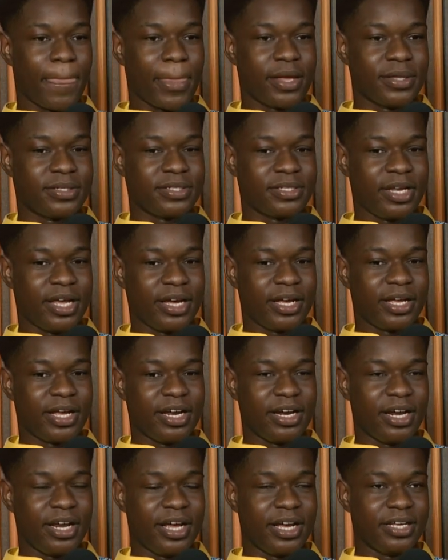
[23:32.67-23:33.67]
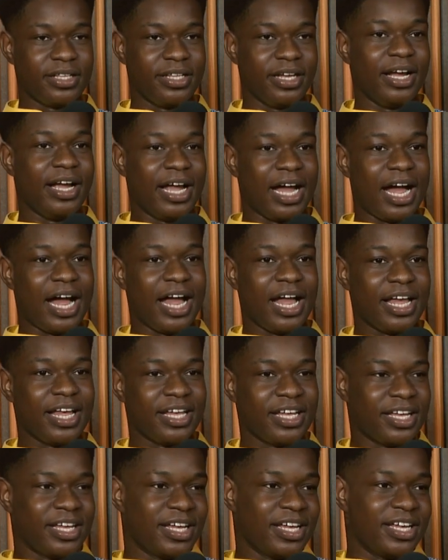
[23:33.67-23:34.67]
it's like kind of like the guy
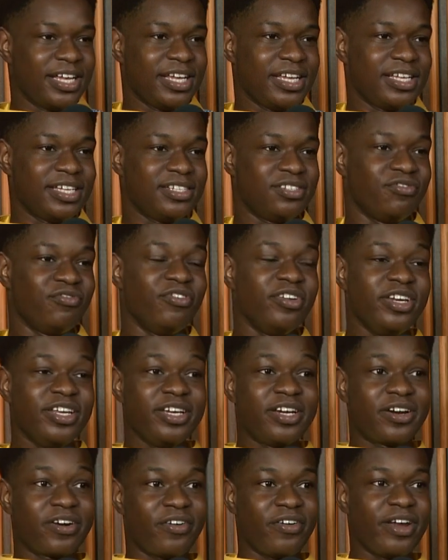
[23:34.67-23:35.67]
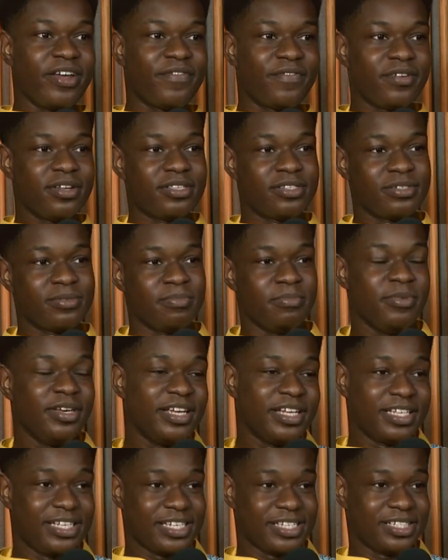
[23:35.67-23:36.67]
is really craving to
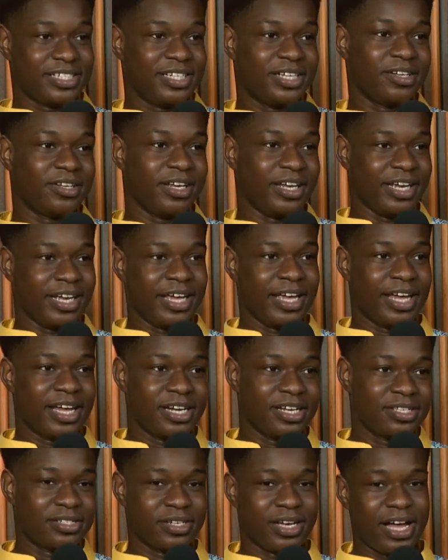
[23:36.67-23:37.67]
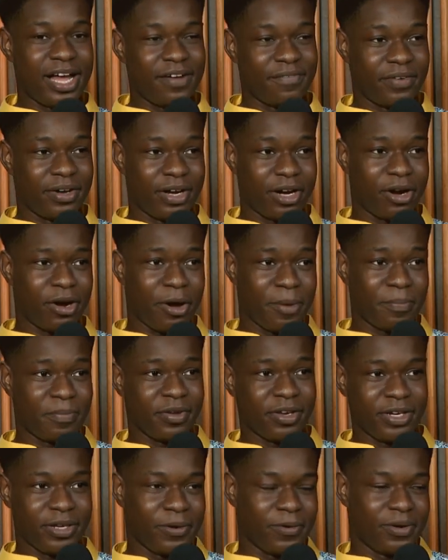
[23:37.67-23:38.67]
meet this girl again, to have her
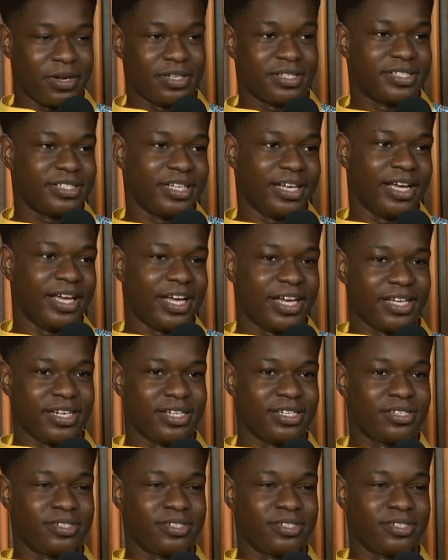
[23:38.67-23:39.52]
company once again.